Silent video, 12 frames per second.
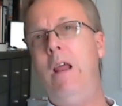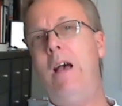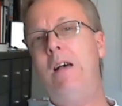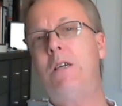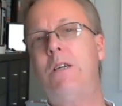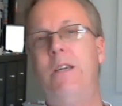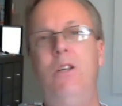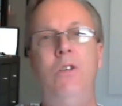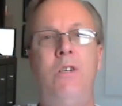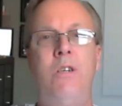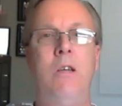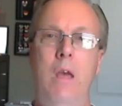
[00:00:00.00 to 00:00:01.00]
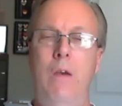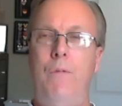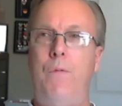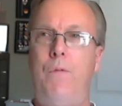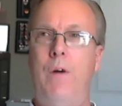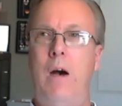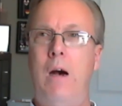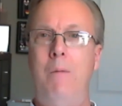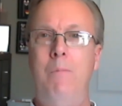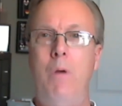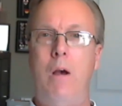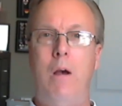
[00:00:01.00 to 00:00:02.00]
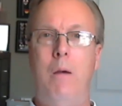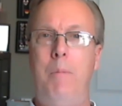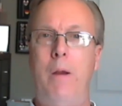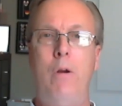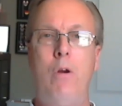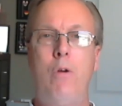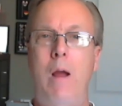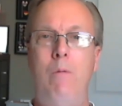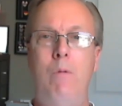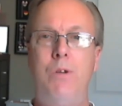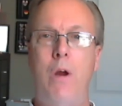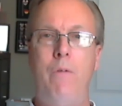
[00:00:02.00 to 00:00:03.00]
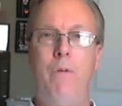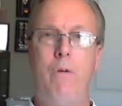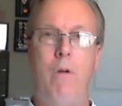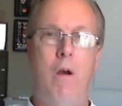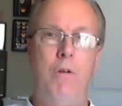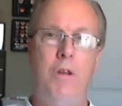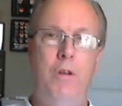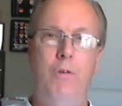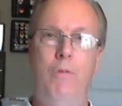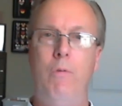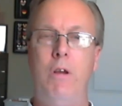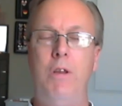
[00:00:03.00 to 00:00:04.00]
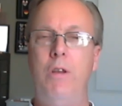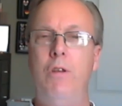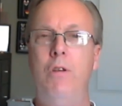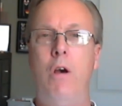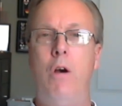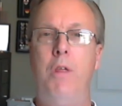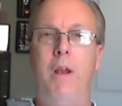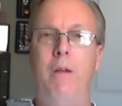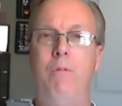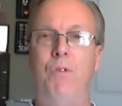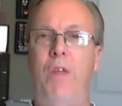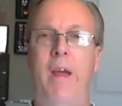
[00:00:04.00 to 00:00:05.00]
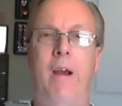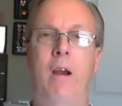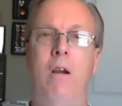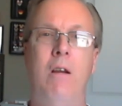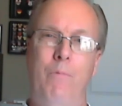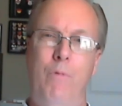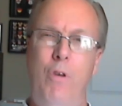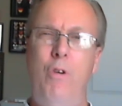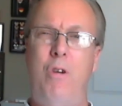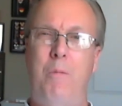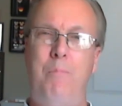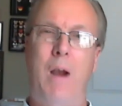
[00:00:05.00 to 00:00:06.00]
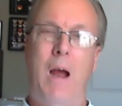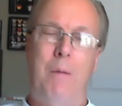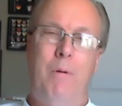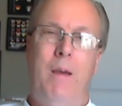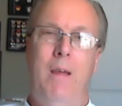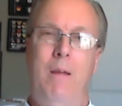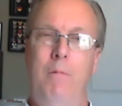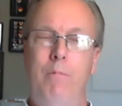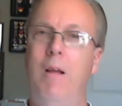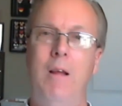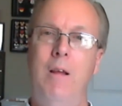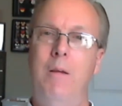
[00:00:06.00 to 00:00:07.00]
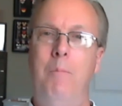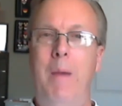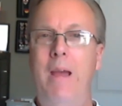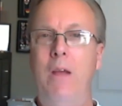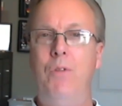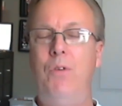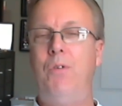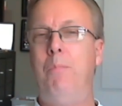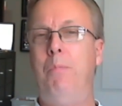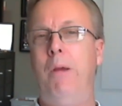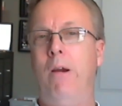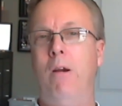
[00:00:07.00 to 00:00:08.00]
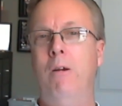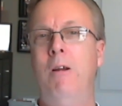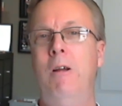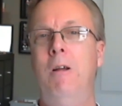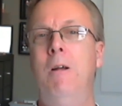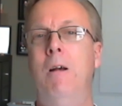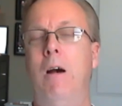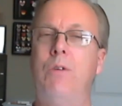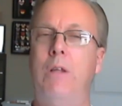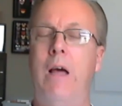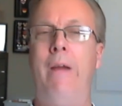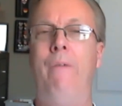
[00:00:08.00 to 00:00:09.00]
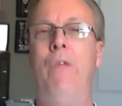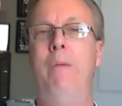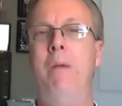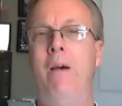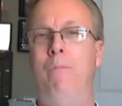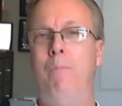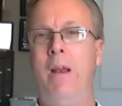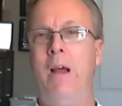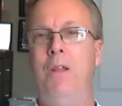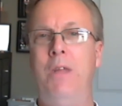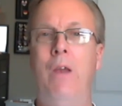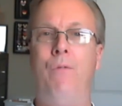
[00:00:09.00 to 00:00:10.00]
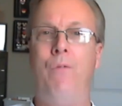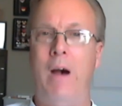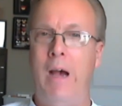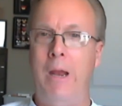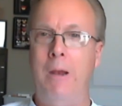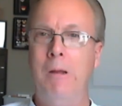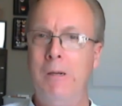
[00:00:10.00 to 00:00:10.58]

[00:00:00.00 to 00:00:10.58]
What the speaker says: essence, if a burial ground was overgrown and you really didn't know that it was there, you could probably make it disappear. A lot of them have been identified,